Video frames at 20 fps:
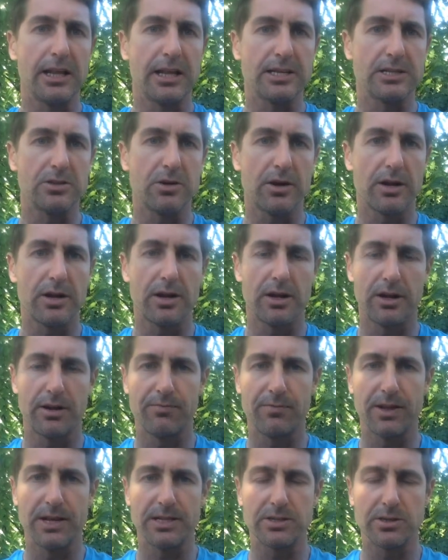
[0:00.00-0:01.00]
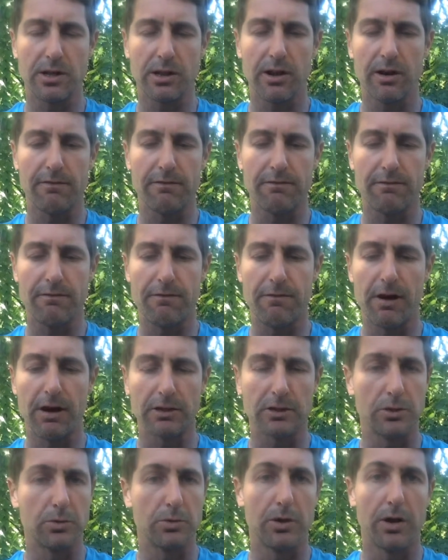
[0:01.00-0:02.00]
There's not a lot of
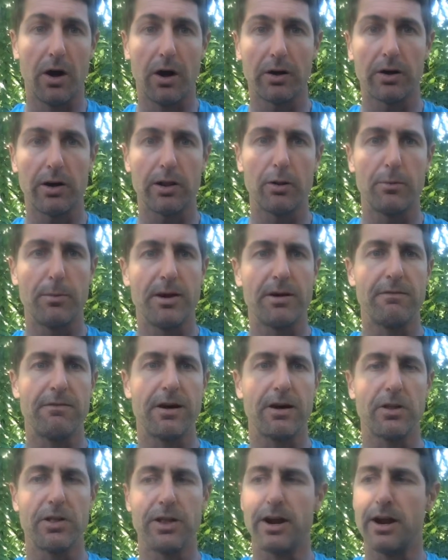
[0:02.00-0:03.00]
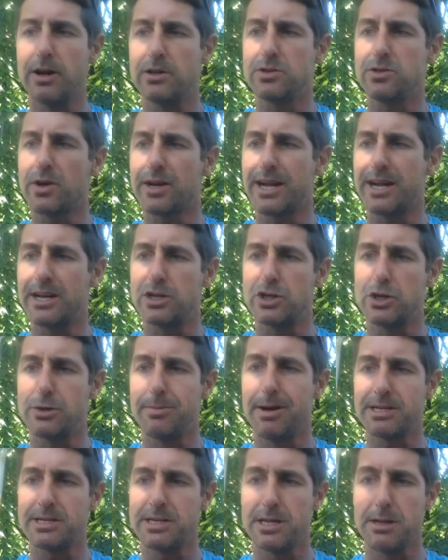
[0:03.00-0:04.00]
funk to it. I got a little bit of funk on the nose, not getting too
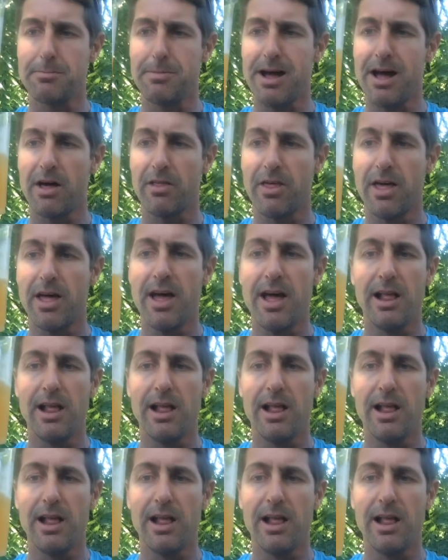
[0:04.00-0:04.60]
much in the mouth.